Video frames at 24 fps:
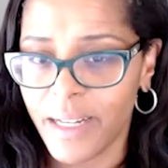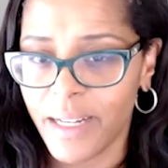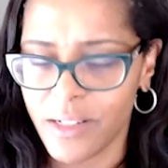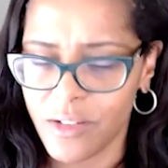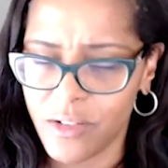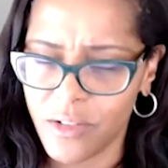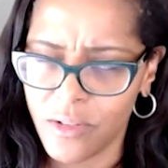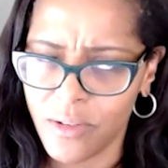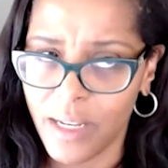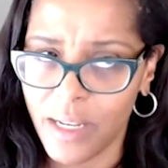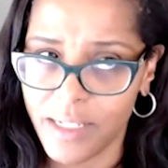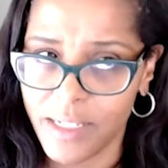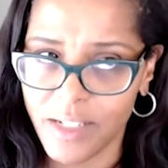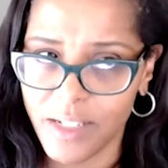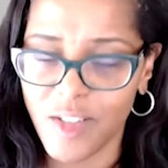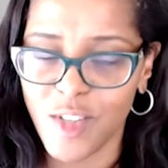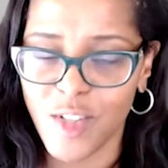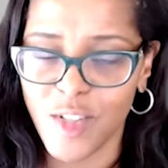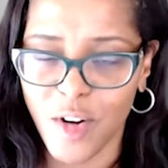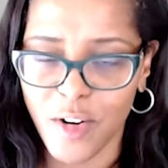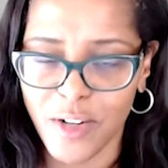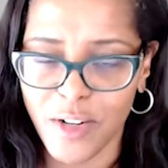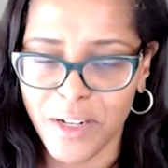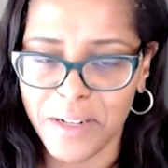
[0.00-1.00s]
I do. I did
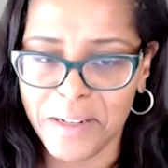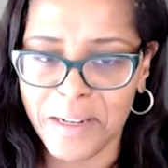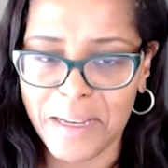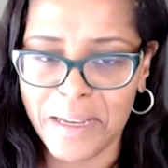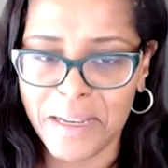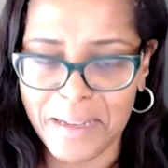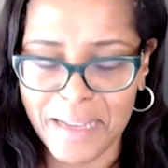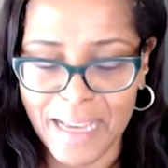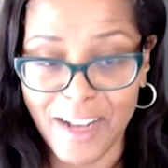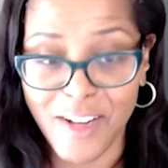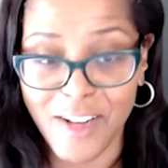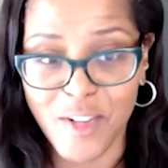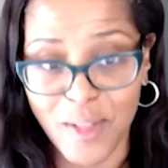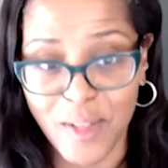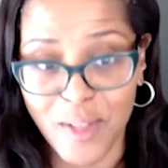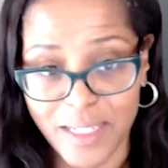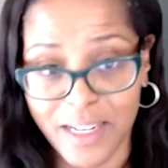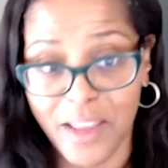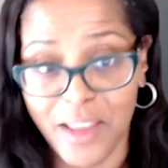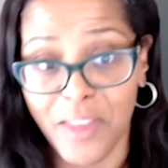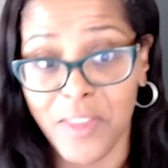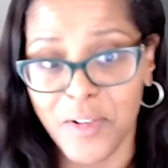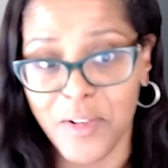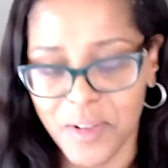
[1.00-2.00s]
start uh, actual
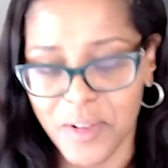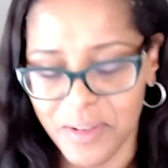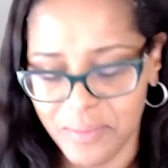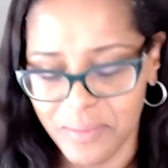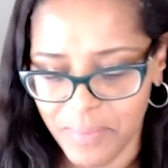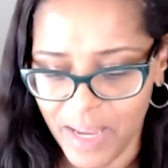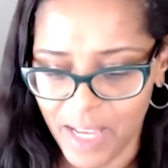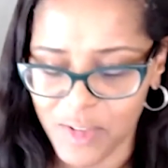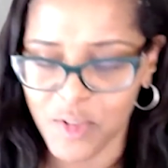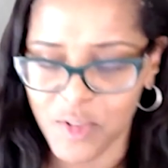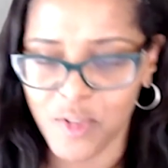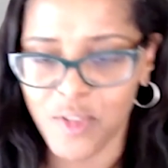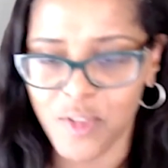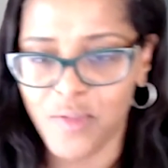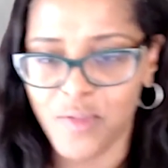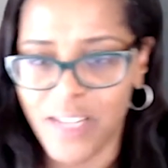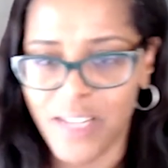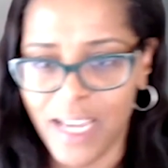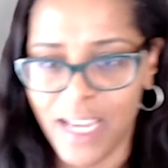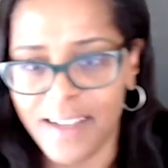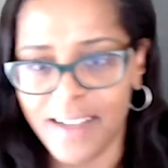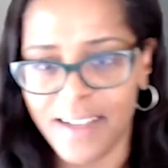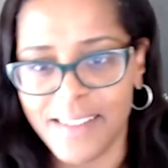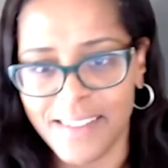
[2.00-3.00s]
another master's of
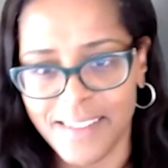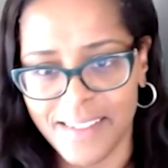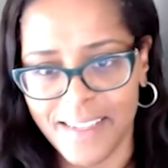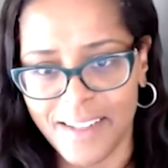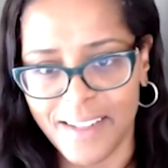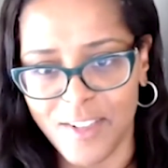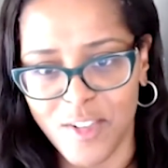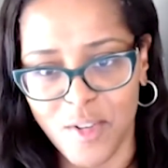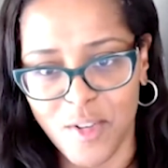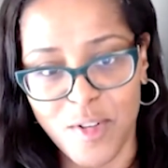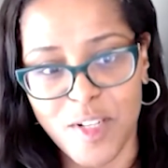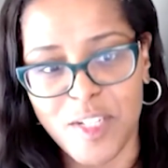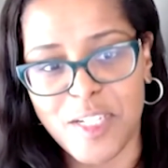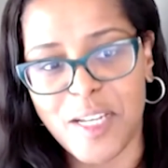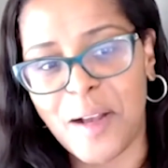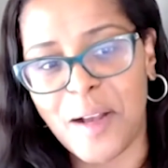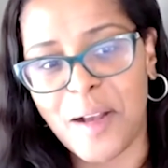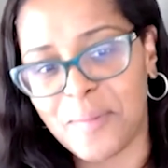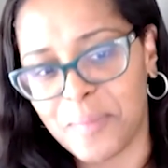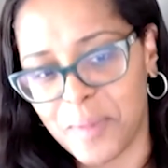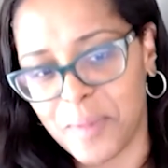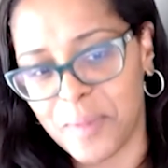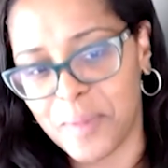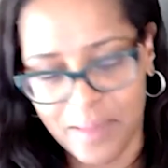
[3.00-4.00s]
tax at
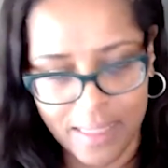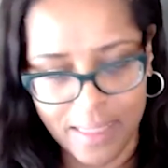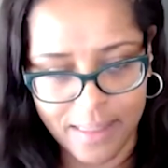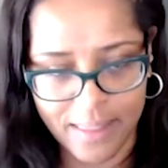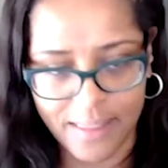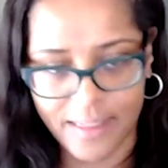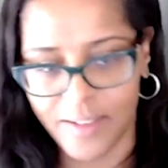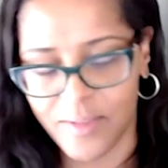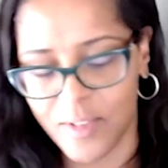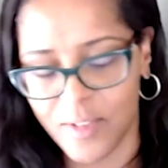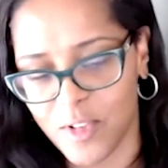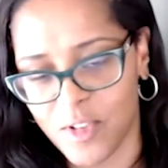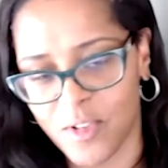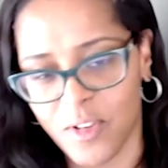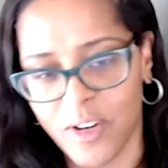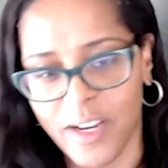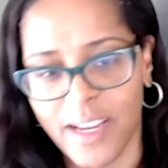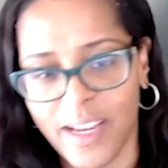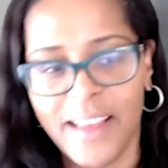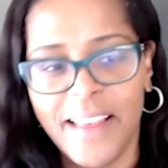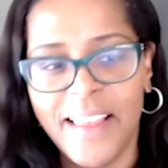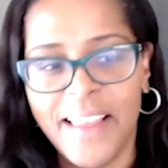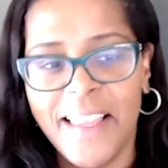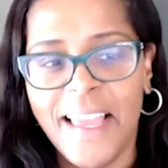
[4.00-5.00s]
Georgetown, but that's another
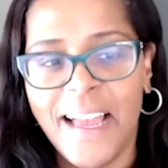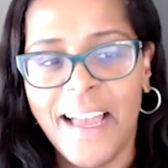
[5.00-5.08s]
story.